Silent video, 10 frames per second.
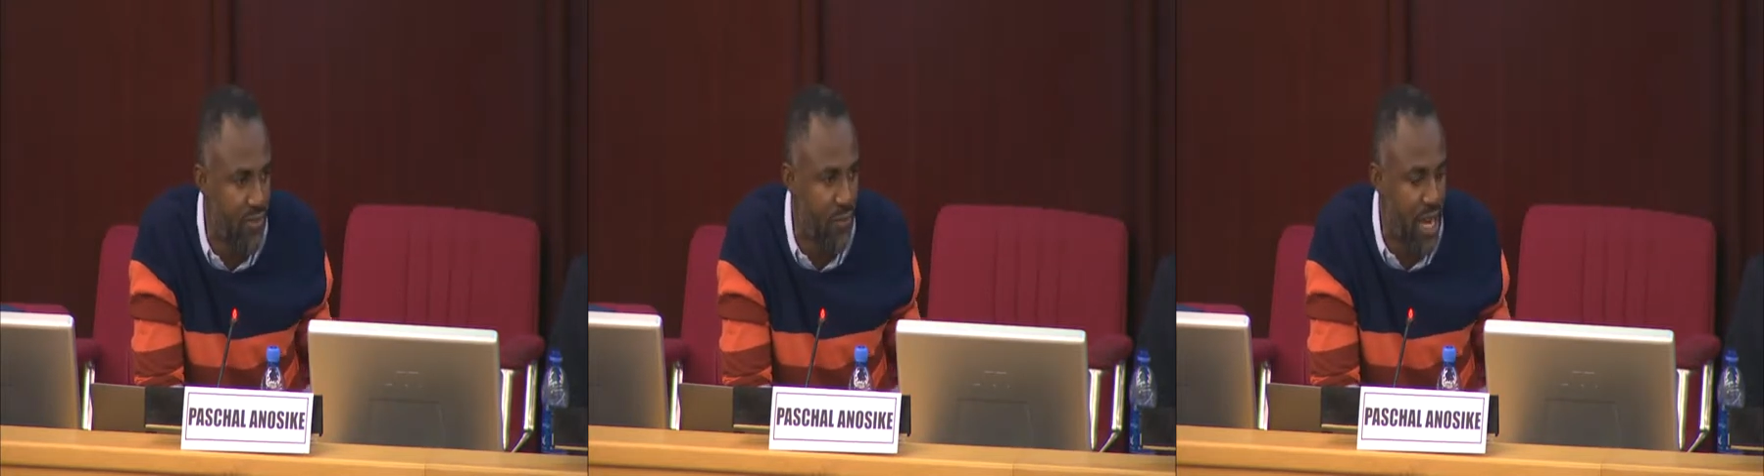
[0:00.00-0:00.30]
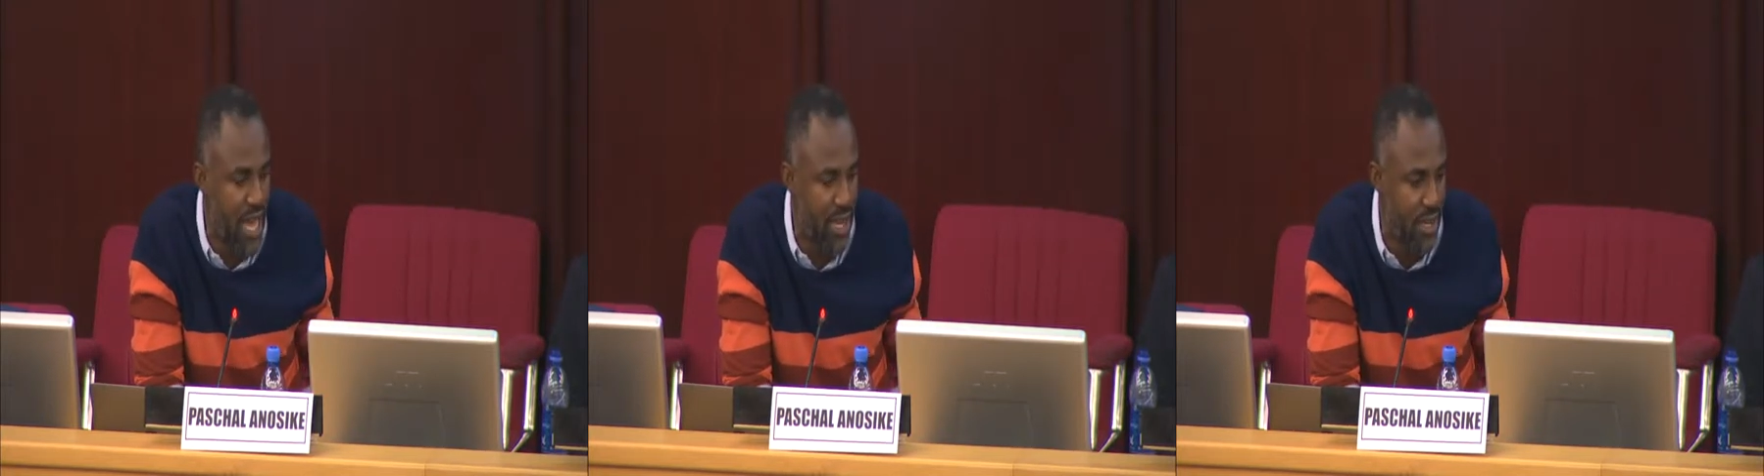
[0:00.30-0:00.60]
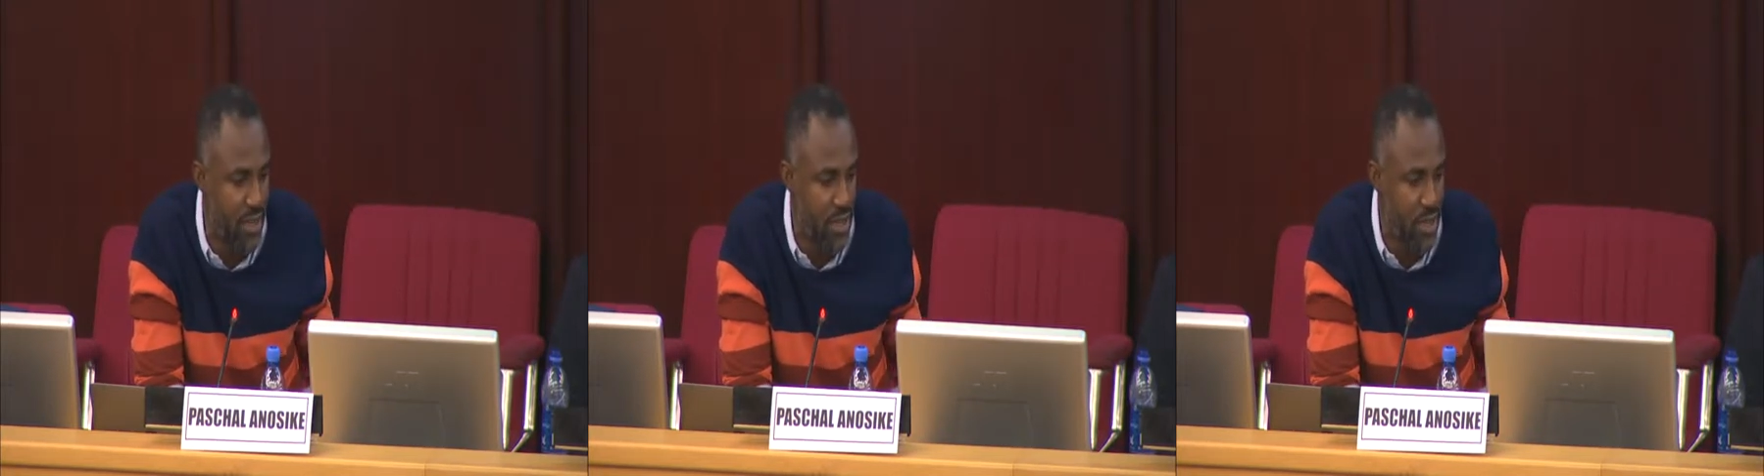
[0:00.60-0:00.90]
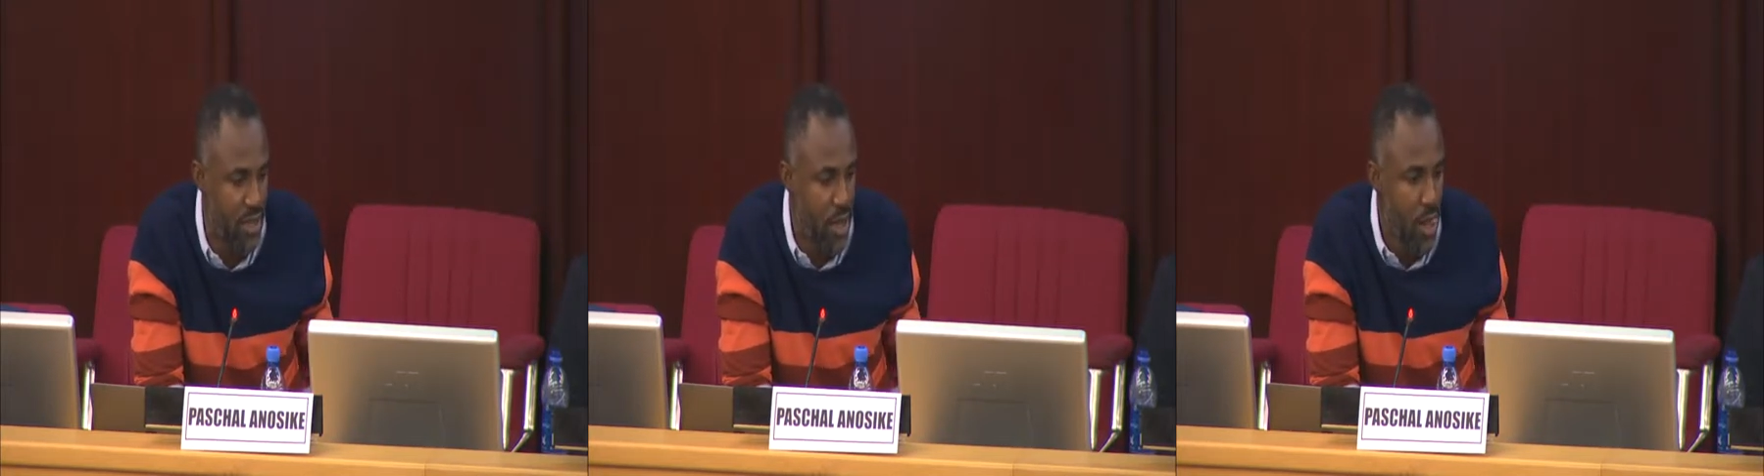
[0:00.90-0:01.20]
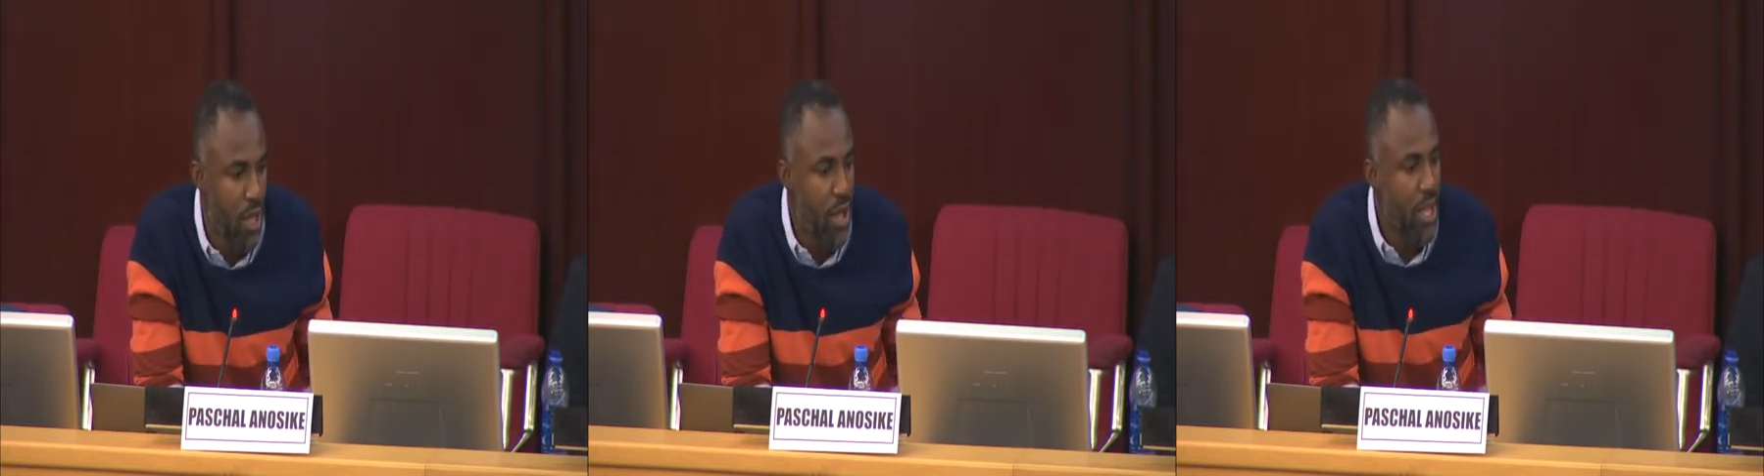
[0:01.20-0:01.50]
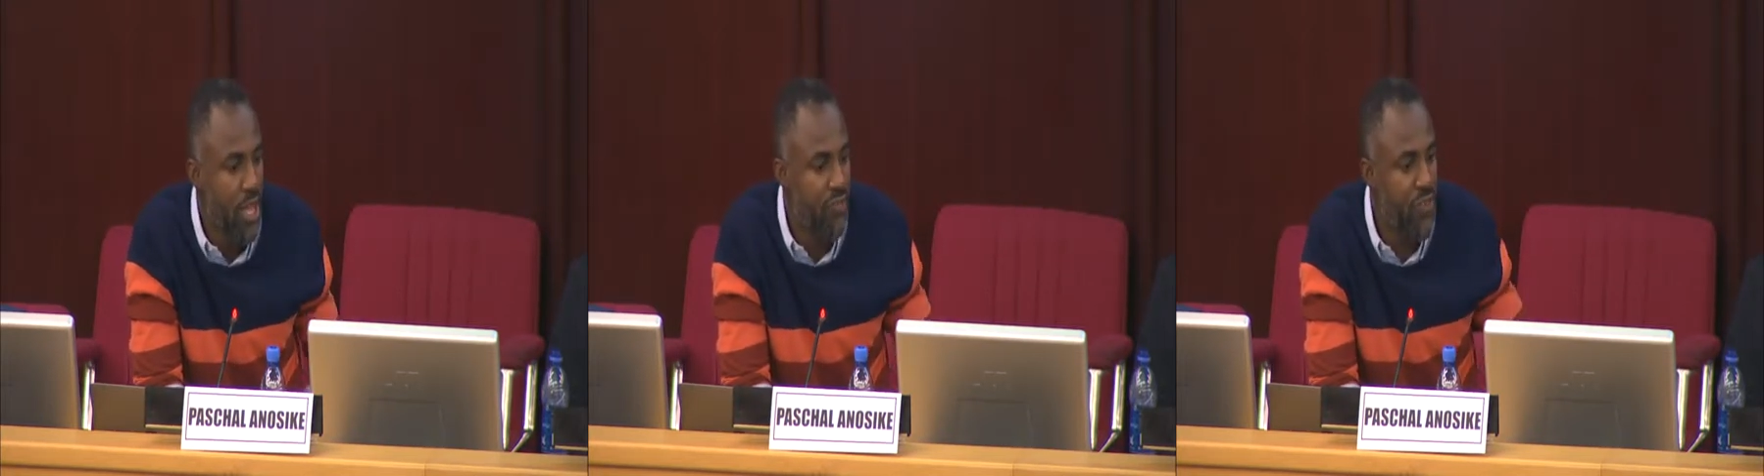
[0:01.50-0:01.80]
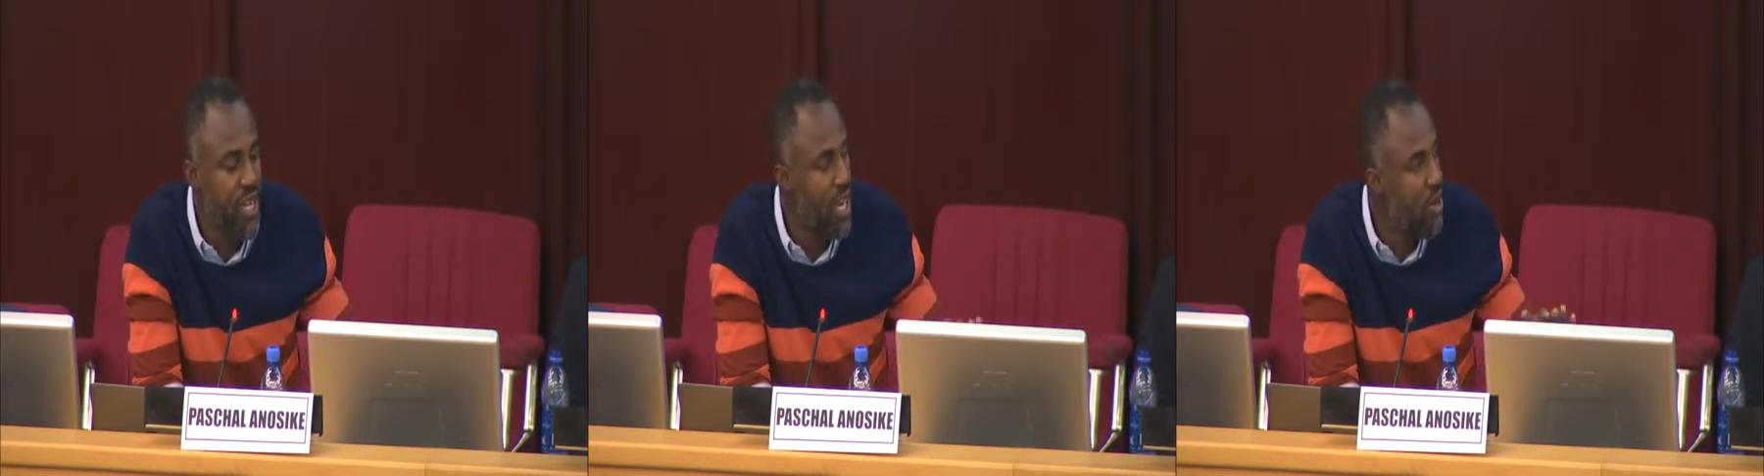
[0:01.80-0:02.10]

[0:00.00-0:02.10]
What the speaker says: if you like. If you then